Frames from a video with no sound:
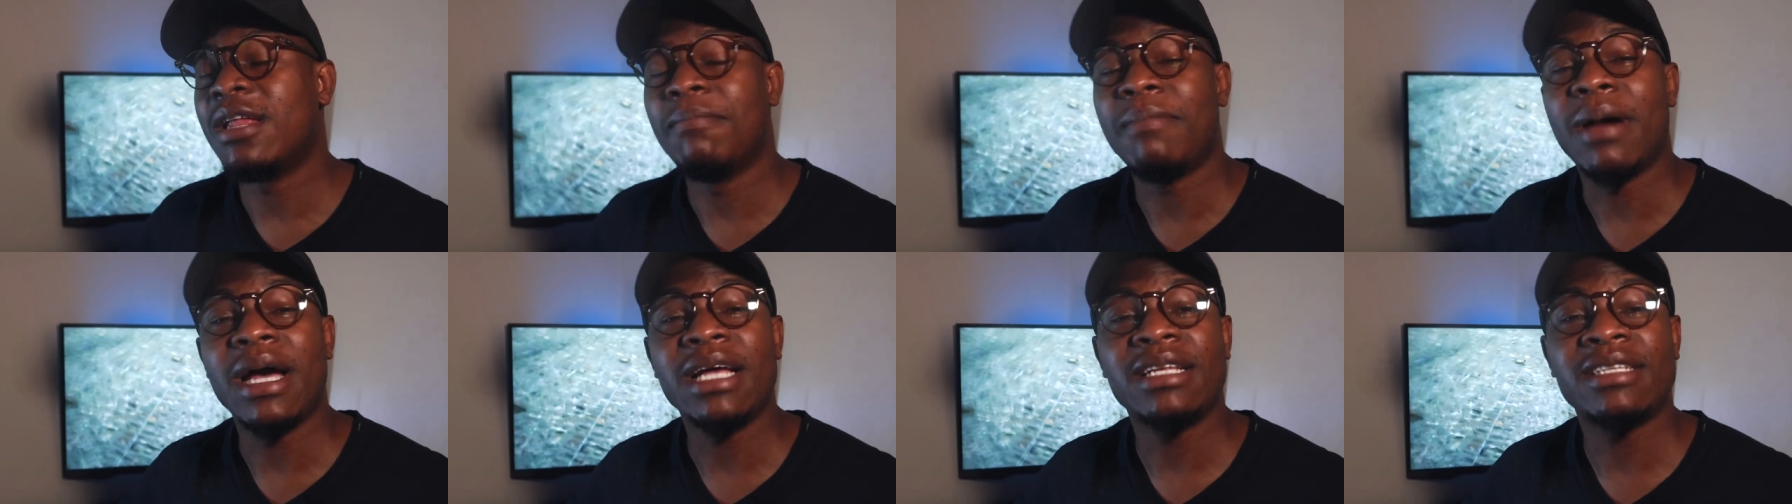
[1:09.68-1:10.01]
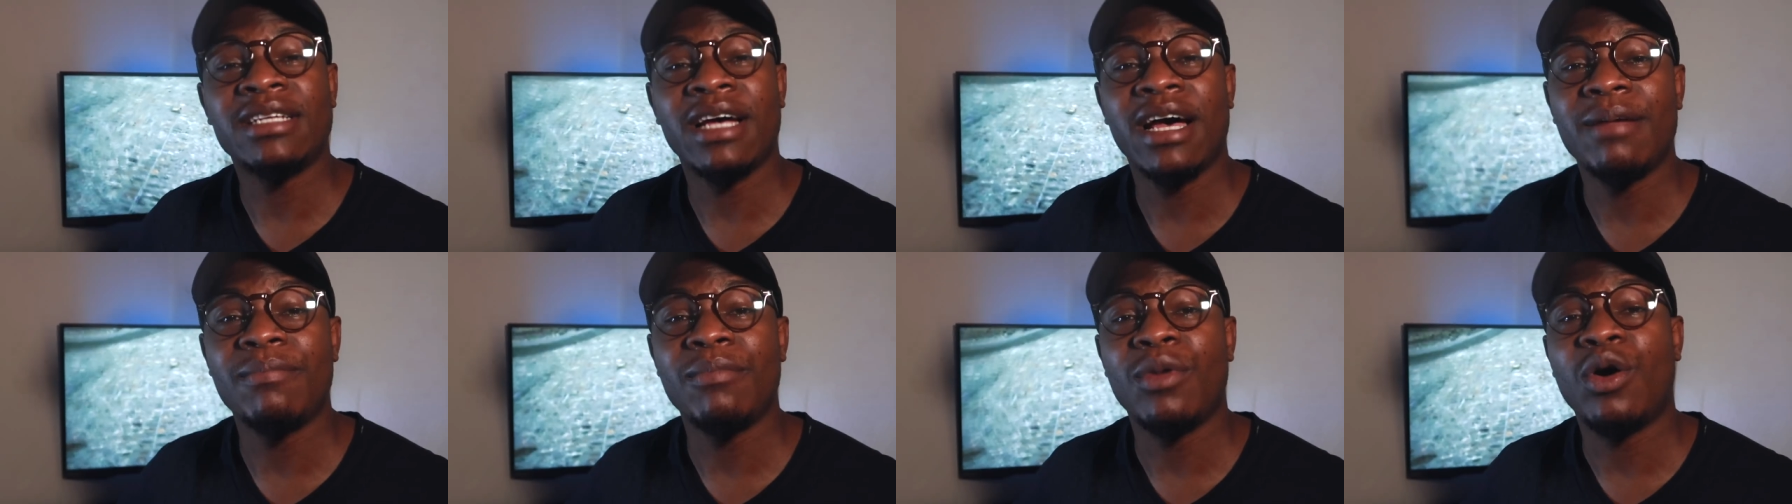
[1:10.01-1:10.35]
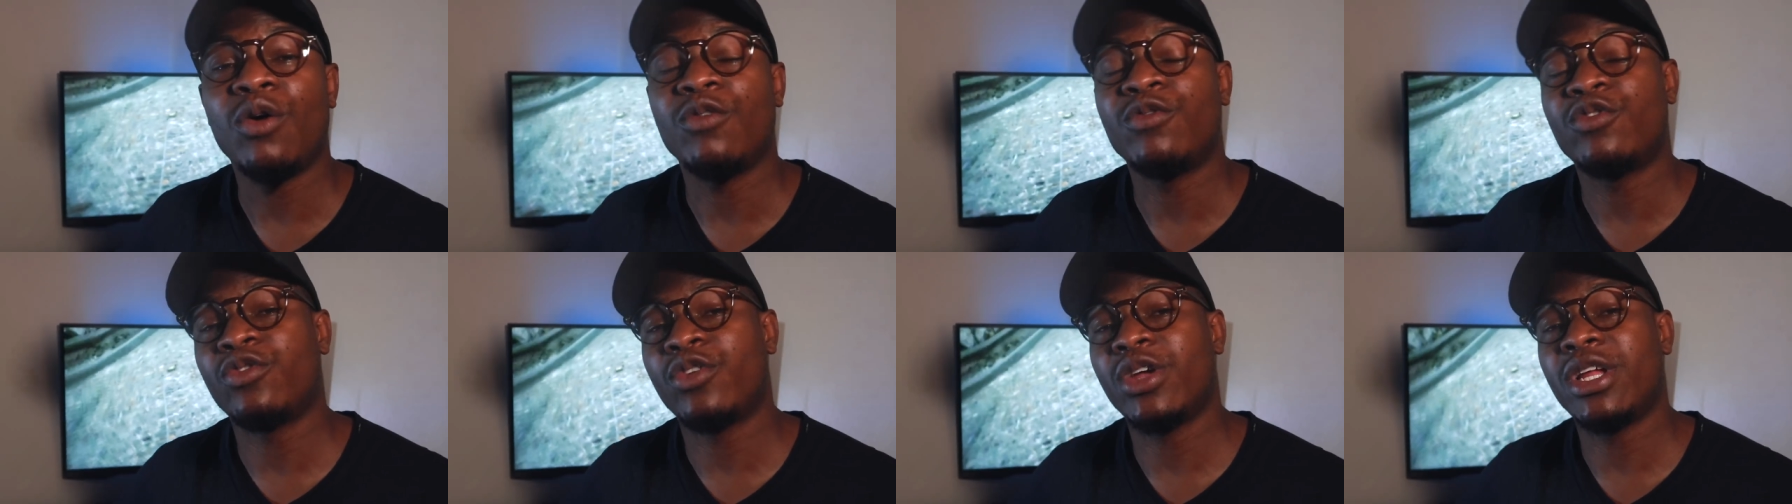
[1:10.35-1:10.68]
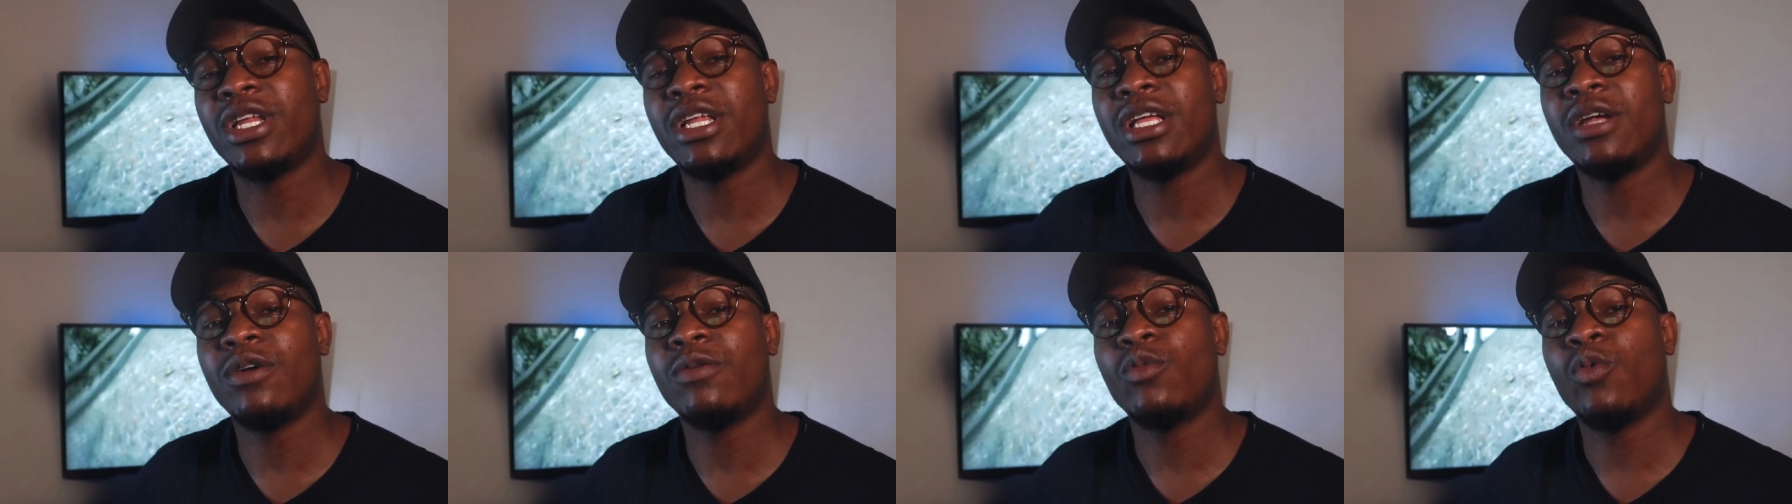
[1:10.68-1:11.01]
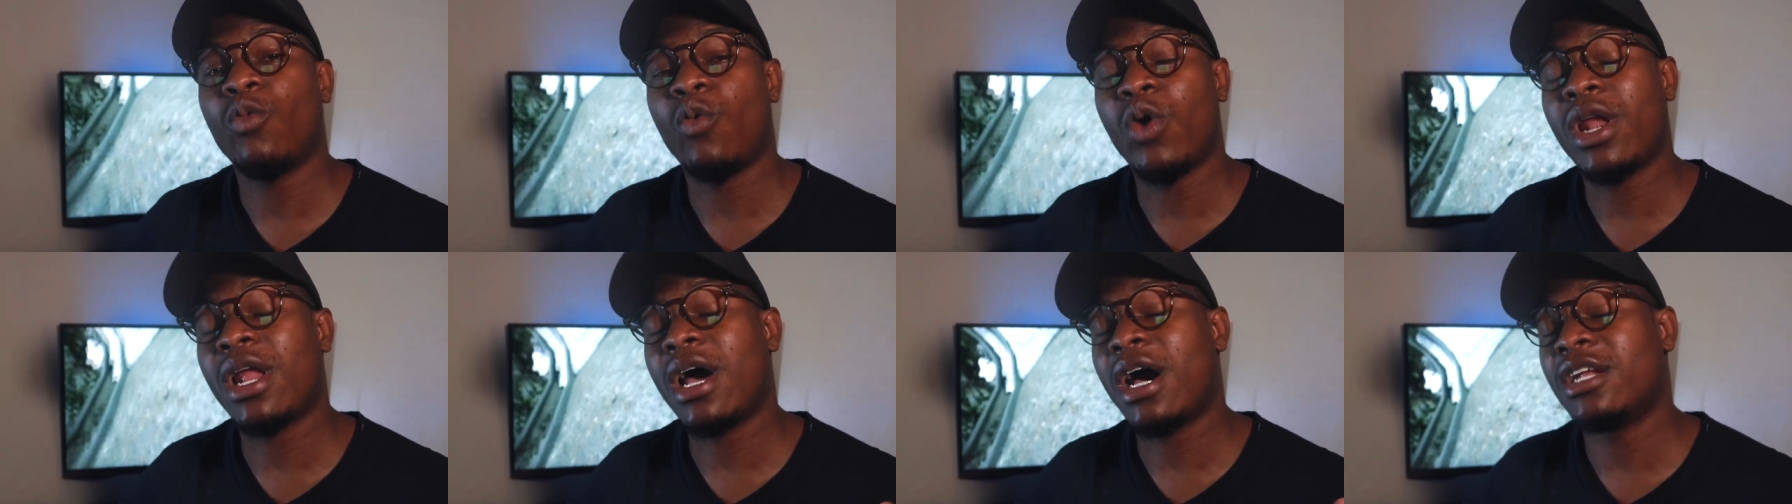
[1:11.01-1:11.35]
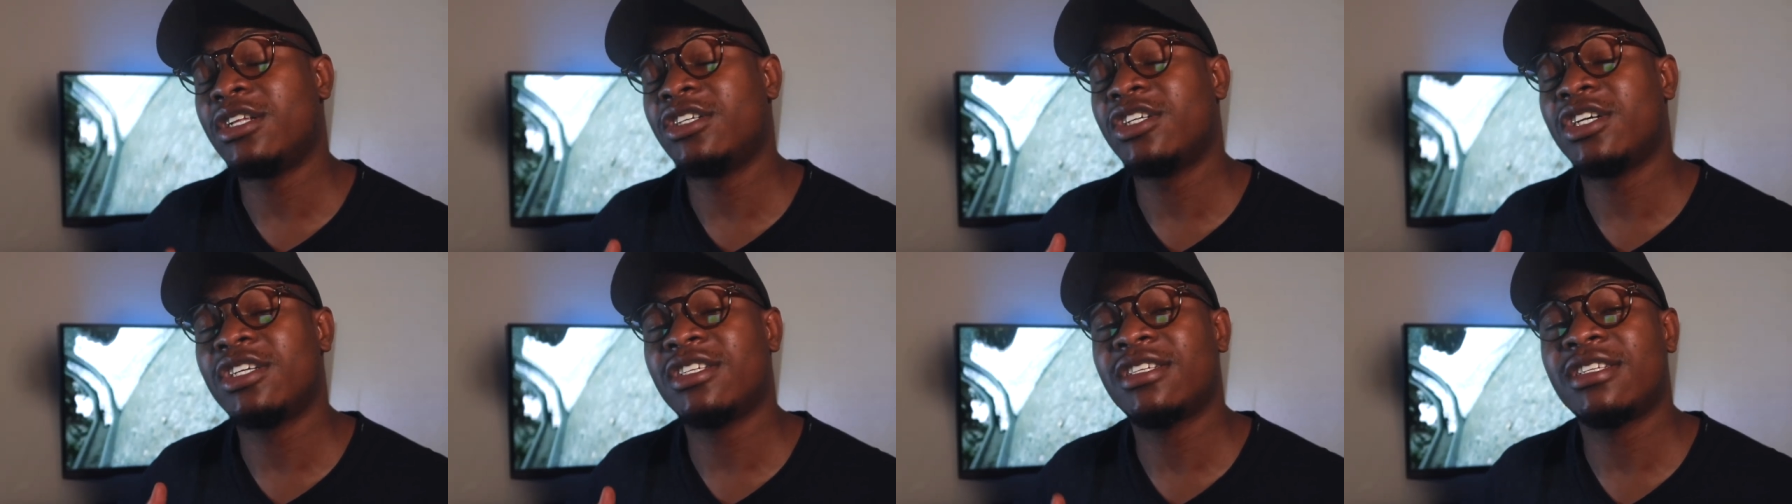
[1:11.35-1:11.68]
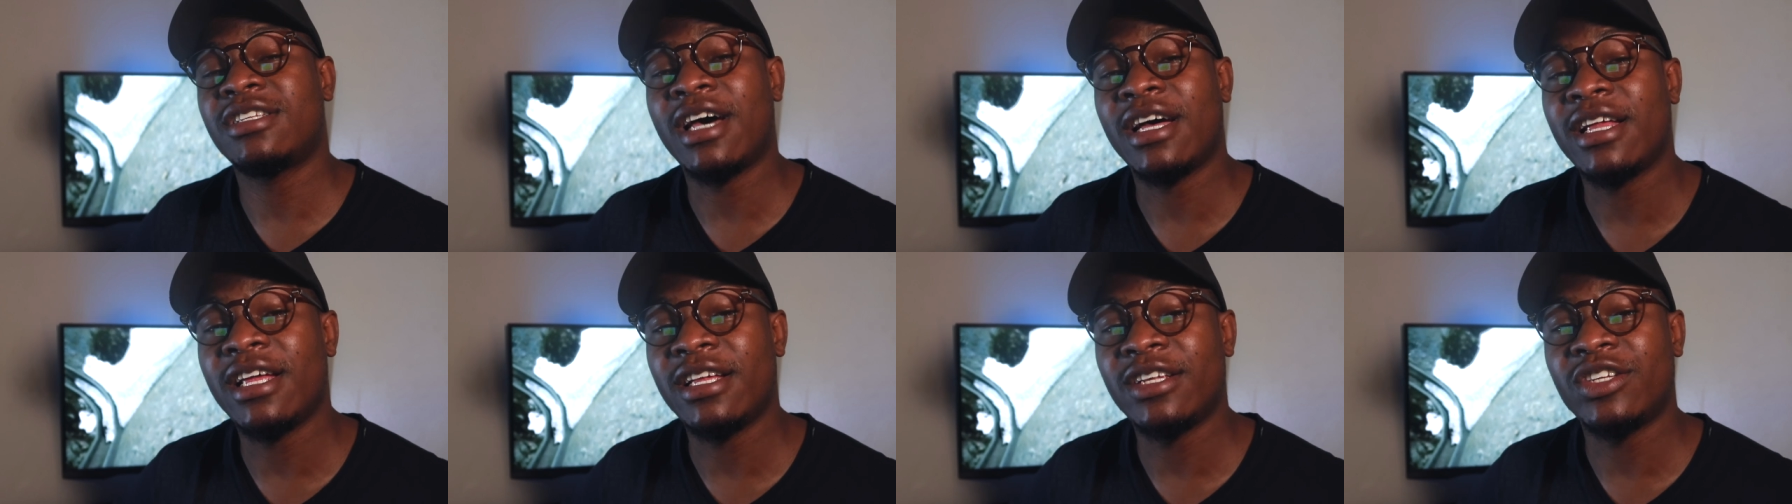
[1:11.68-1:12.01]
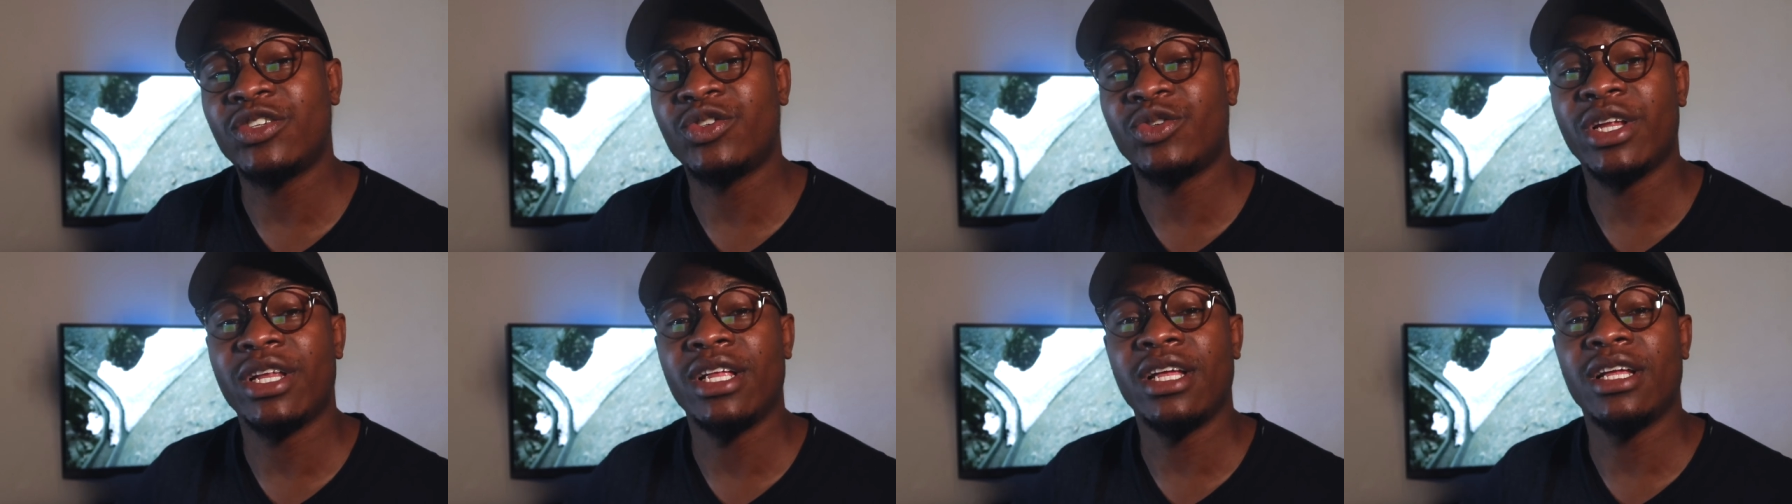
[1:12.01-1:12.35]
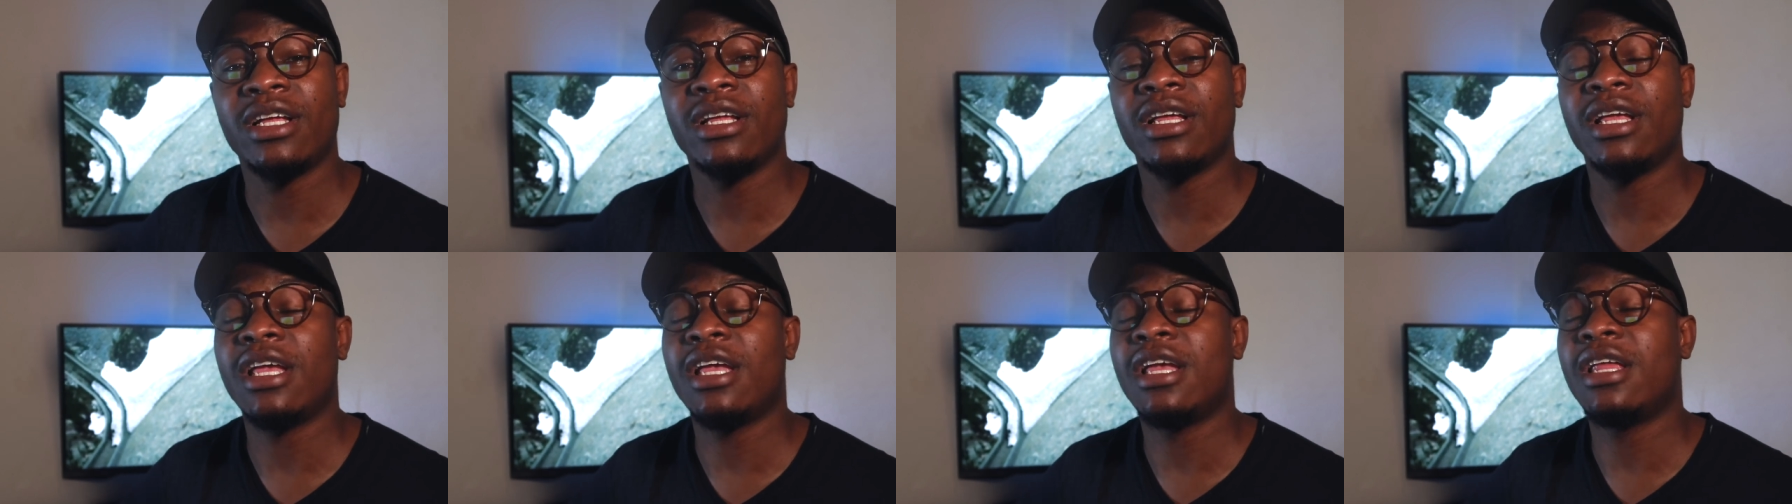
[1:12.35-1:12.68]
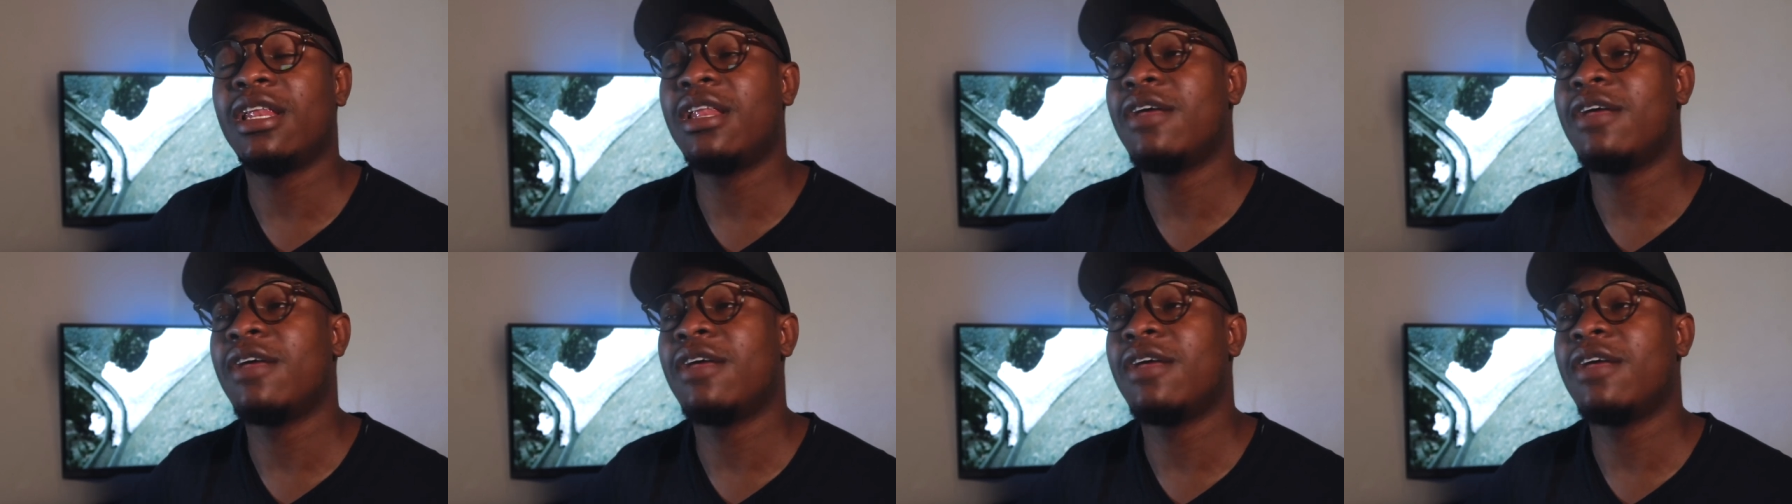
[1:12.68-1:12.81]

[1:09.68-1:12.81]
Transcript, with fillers: in my time of trading, when I just started trading